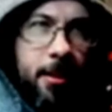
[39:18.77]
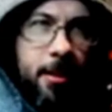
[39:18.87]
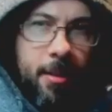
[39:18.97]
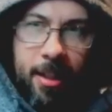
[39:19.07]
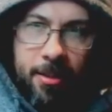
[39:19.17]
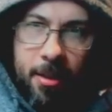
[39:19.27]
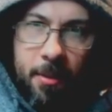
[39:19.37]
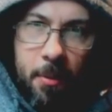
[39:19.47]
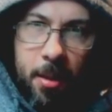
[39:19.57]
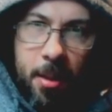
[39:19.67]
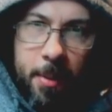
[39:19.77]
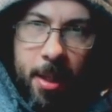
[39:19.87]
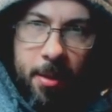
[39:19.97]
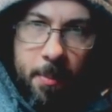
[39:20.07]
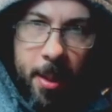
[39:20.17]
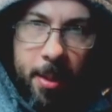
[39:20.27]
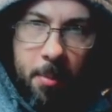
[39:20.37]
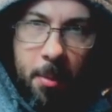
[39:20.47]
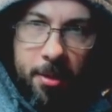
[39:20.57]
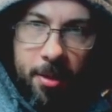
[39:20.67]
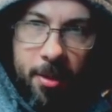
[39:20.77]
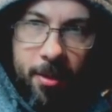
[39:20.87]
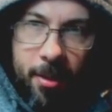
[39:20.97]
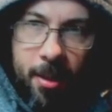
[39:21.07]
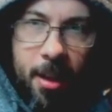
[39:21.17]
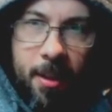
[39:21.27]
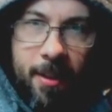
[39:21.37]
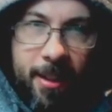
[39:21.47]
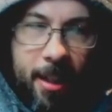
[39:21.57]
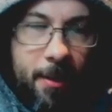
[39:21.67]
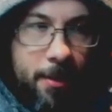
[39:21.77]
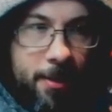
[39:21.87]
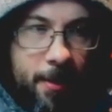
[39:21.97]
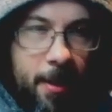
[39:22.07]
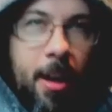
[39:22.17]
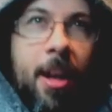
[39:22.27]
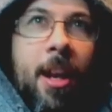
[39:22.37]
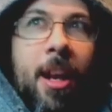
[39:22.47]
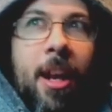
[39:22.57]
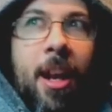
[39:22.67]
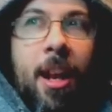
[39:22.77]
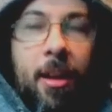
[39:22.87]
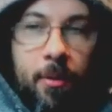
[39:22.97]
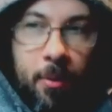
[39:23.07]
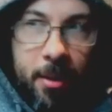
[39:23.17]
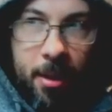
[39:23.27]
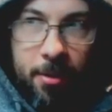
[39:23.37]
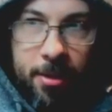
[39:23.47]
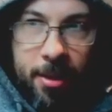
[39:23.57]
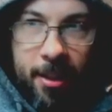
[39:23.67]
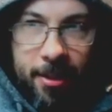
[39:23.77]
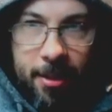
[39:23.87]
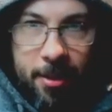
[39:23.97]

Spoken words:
things that were coming out, the big monsters, and I was in love with those things. It's